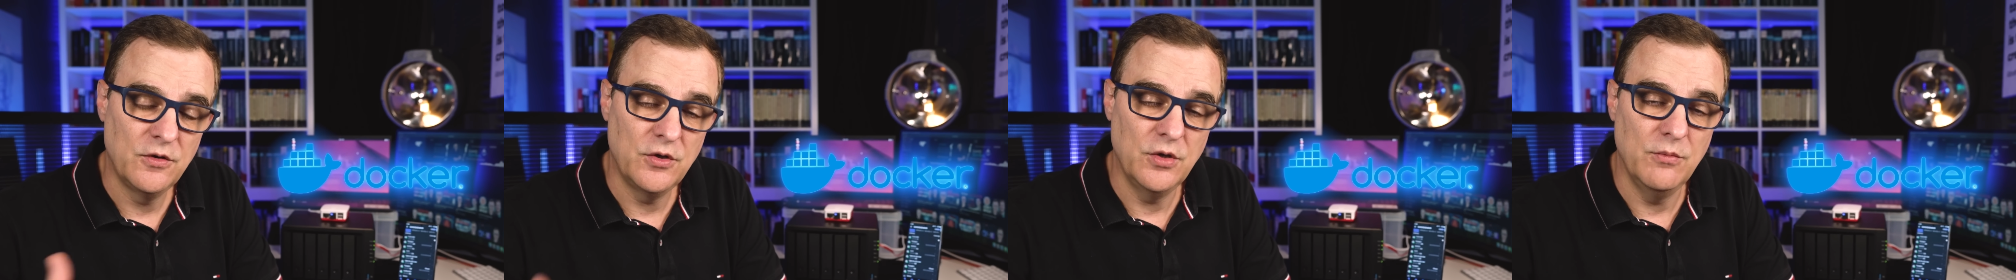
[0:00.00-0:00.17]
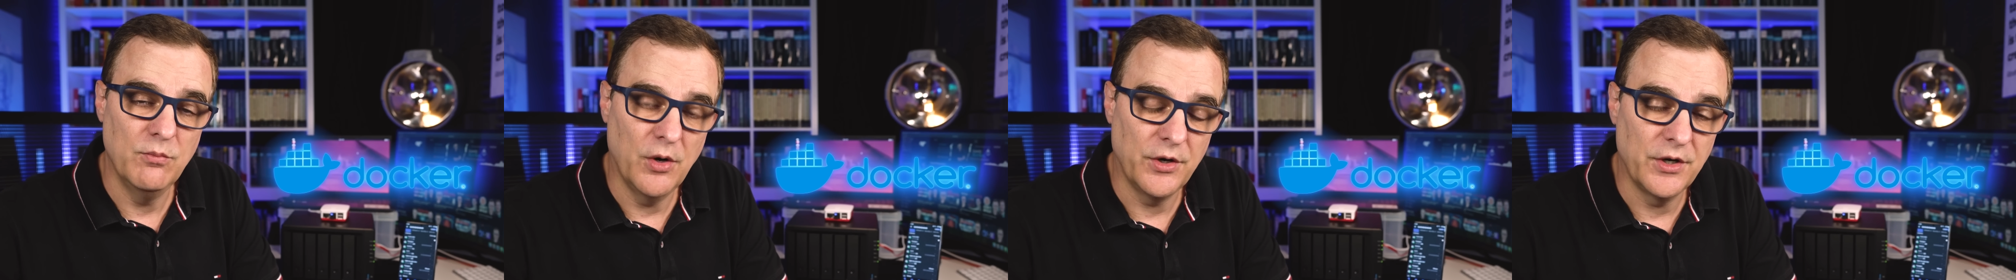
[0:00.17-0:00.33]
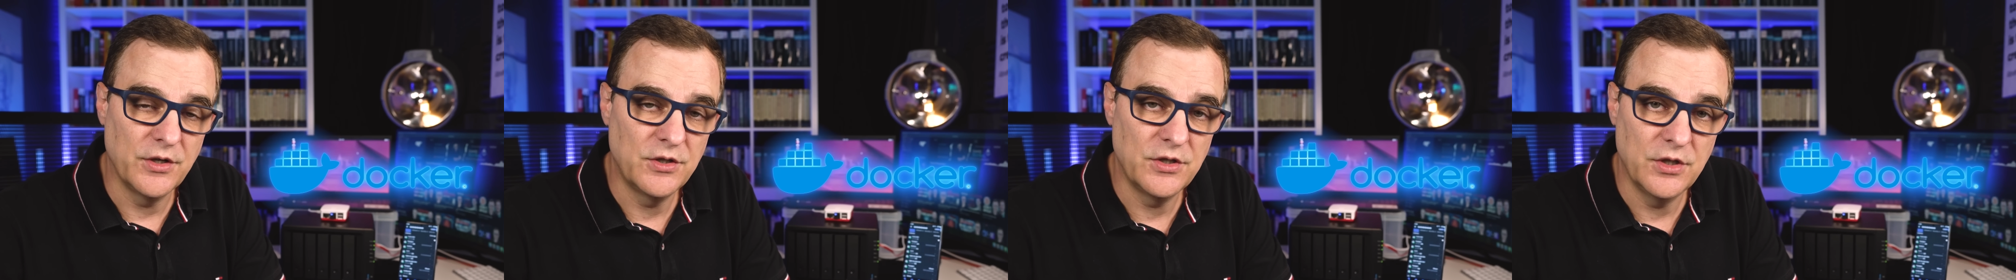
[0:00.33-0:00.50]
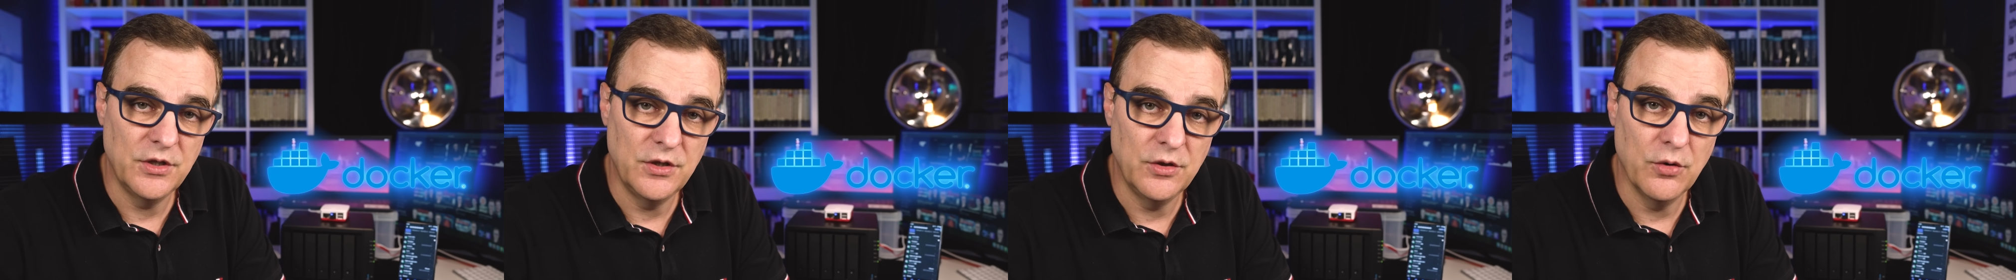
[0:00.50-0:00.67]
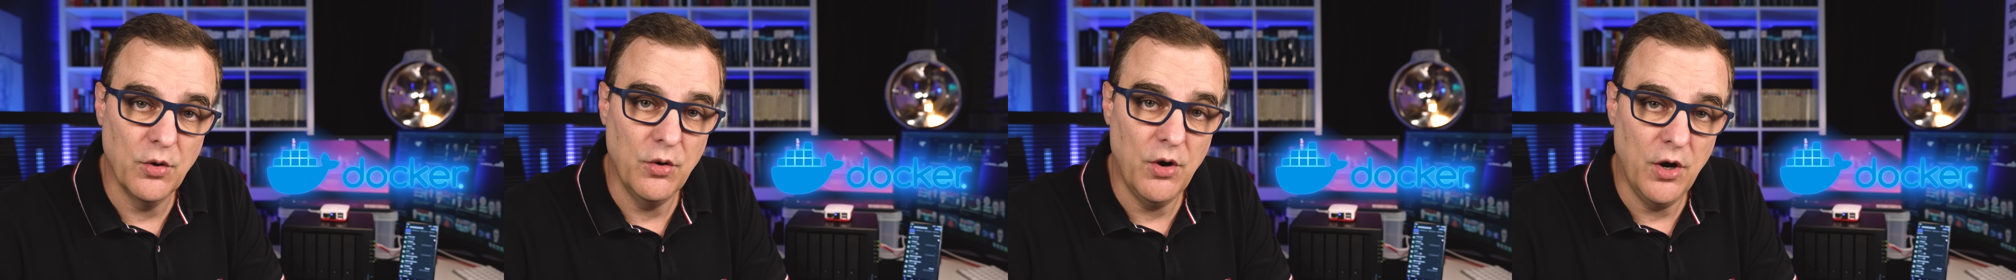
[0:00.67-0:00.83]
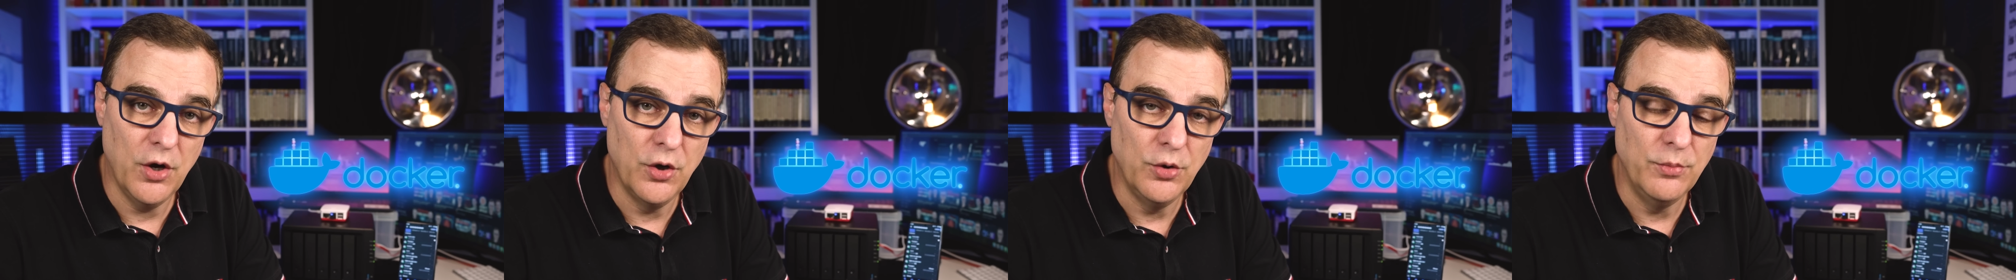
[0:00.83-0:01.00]
to monitor
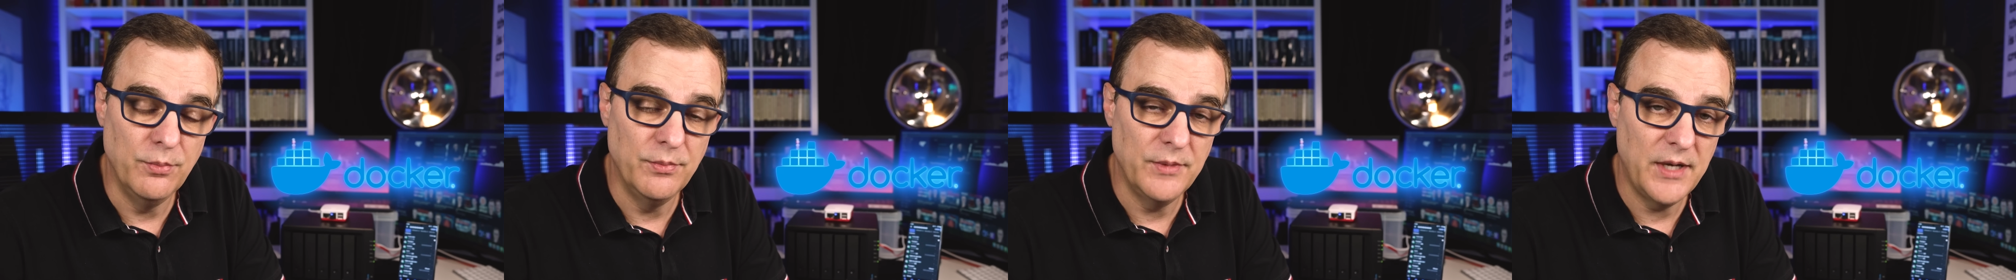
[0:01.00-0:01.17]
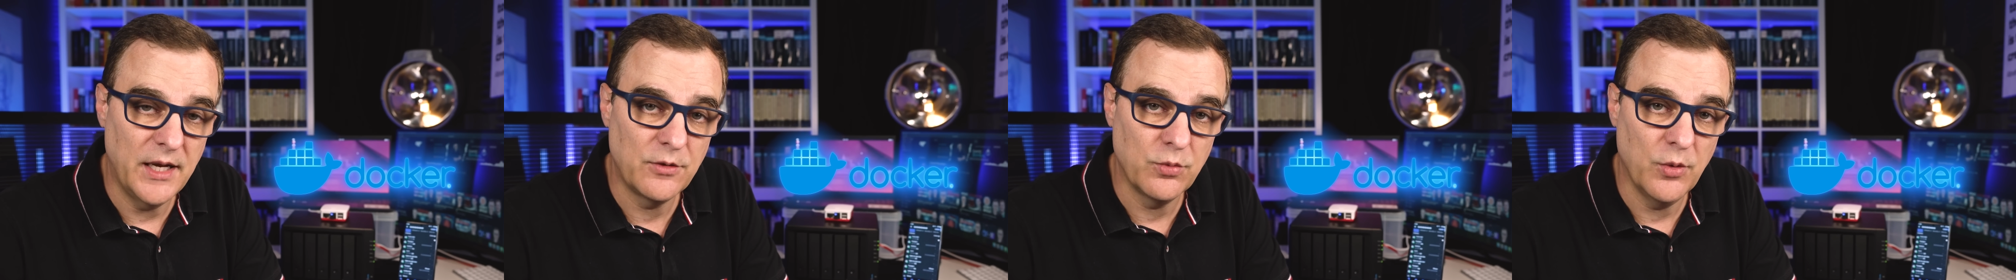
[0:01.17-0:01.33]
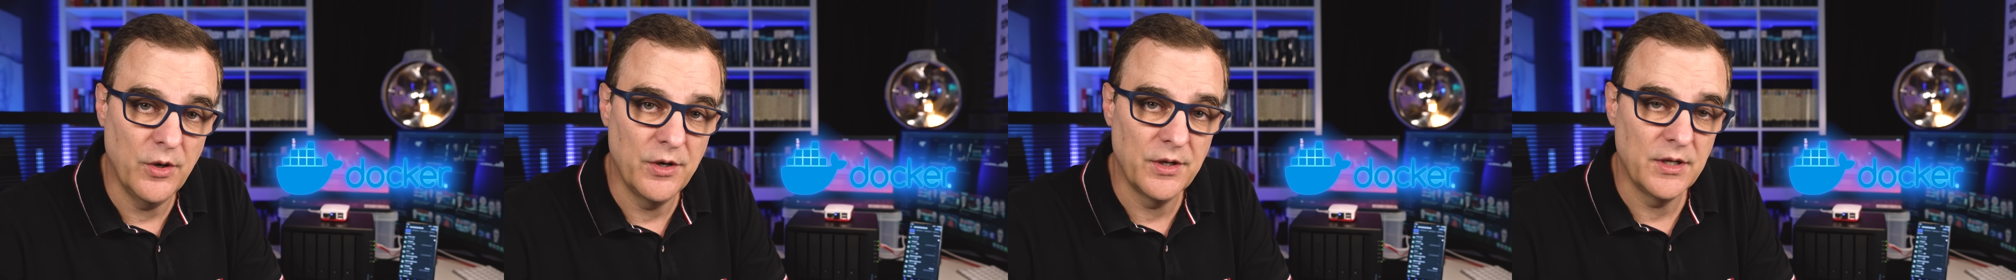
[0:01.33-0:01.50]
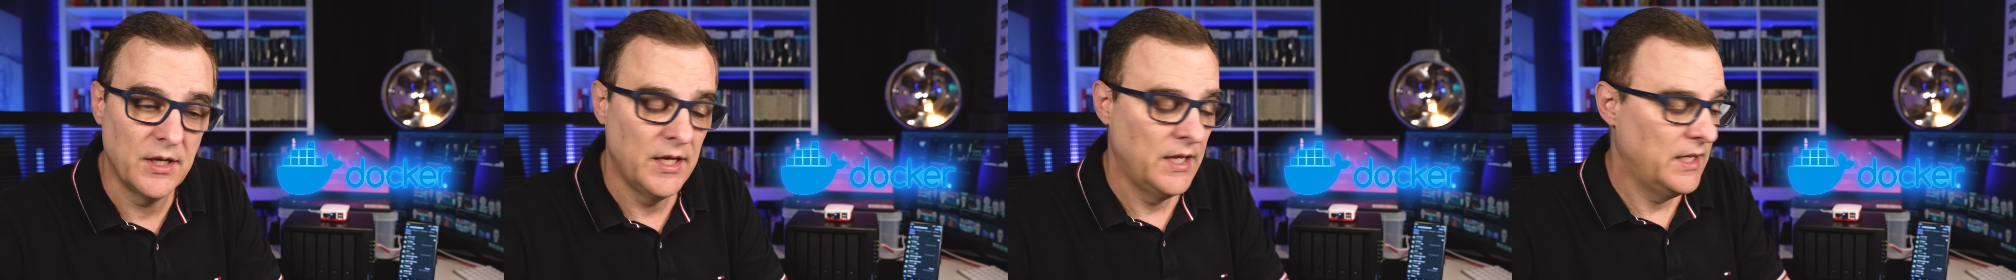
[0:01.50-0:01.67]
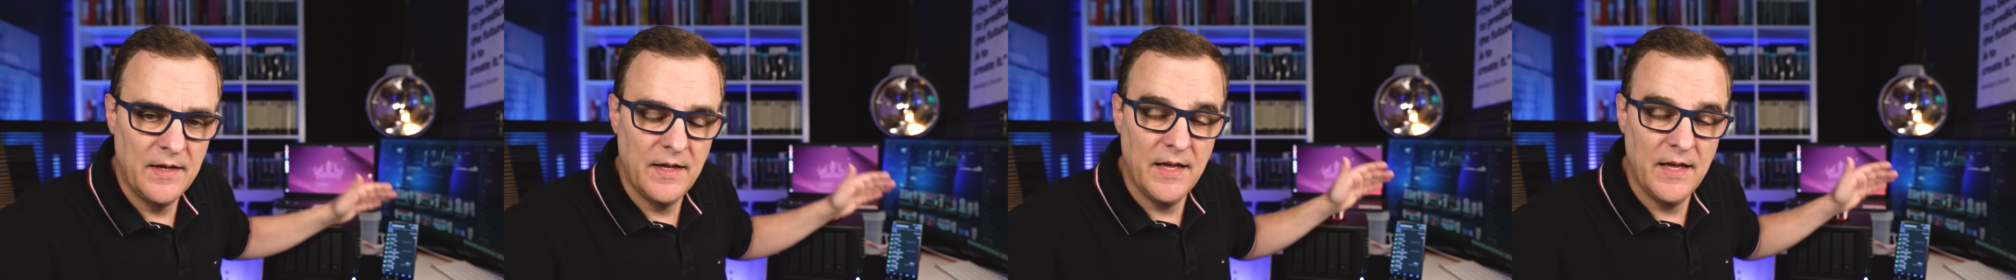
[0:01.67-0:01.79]
your home network